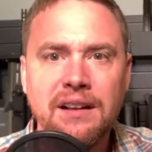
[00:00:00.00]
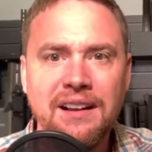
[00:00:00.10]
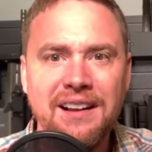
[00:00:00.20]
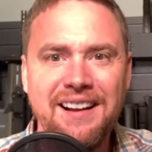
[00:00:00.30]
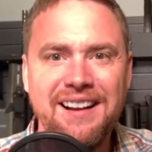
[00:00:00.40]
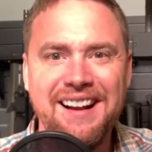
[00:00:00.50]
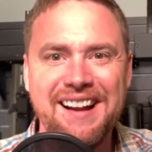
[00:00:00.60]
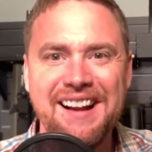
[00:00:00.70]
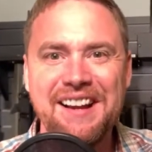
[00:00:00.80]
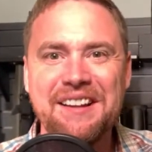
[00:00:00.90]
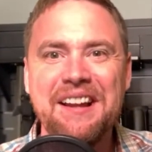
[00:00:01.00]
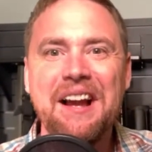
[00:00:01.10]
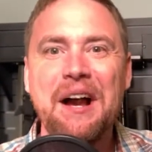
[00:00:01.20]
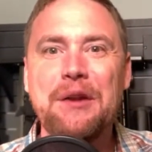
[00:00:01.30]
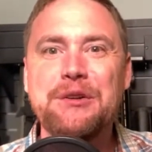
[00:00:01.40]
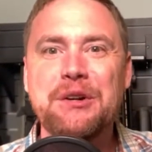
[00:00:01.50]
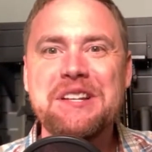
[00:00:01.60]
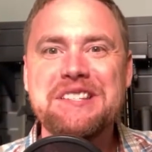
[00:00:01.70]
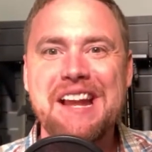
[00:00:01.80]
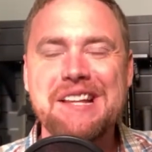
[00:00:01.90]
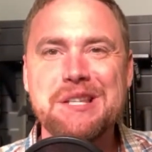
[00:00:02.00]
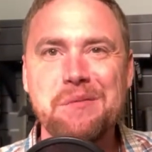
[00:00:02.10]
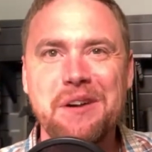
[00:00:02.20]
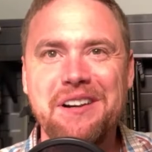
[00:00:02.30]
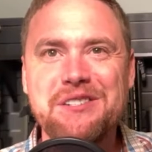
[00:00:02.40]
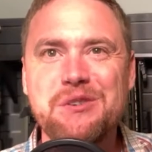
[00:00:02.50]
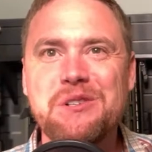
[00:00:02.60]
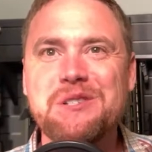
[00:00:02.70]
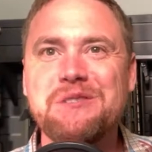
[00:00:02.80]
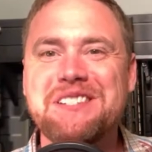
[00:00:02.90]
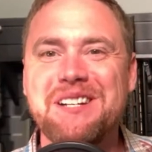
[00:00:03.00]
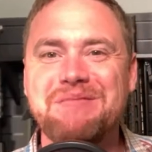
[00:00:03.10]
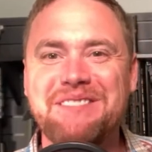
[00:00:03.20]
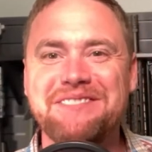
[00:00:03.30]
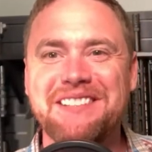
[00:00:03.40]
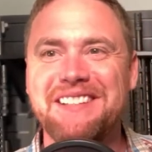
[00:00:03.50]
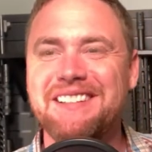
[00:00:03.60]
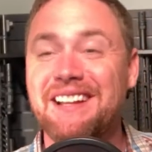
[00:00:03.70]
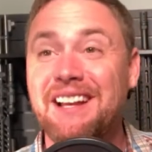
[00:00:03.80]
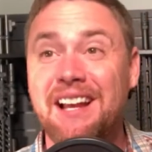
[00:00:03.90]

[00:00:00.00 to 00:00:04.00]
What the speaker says: A tree stand somewhere in Georgia. What's up, my friend?